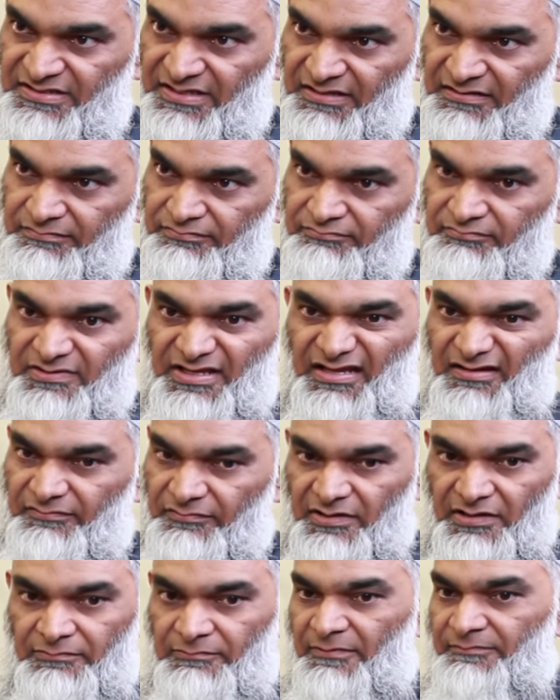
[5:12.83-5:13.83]
The,
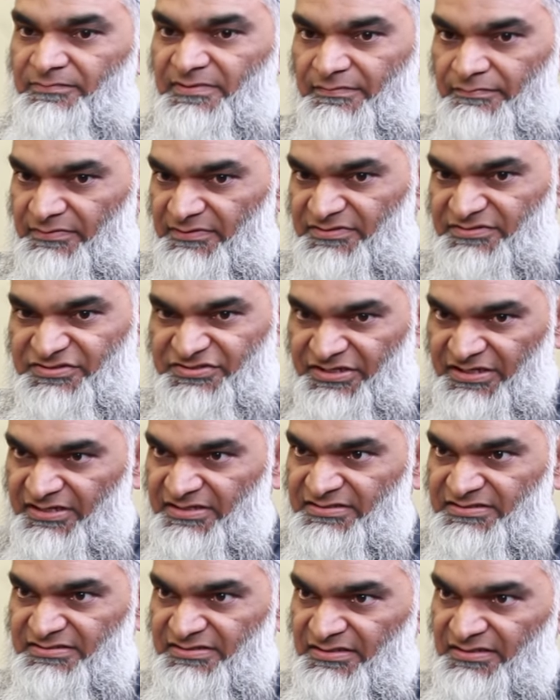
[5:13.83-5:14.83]
later on, when people
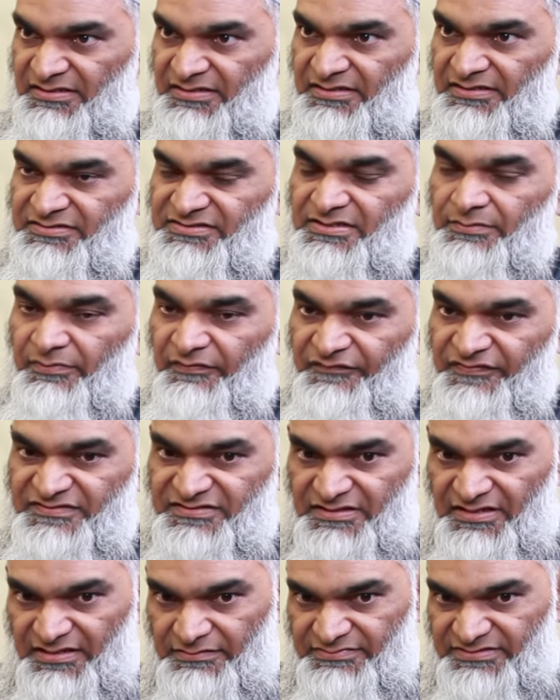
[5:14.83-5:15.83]
checked uh, some of his
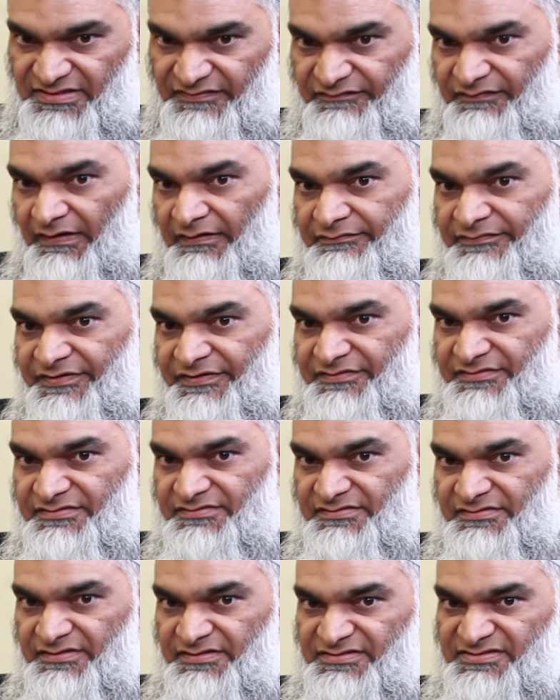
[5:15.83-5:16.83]
claims, they found
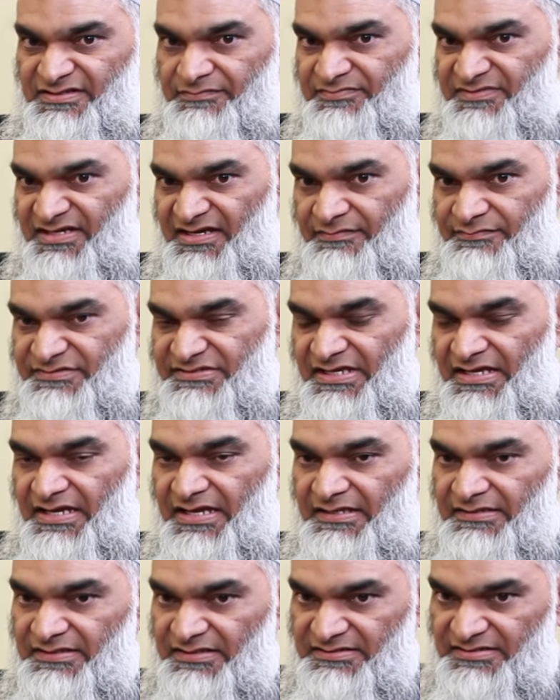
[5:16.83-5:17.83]
that uh, sometimes
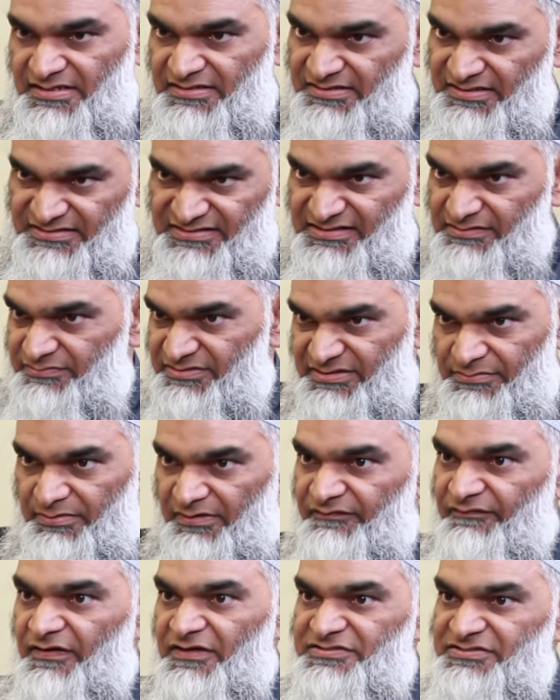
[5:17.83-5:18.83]
the data seems to
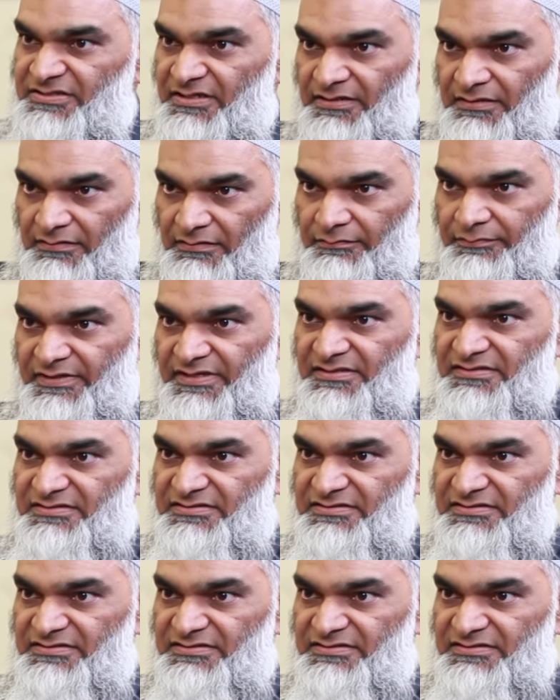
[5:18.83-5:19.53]
be fudged a little bit.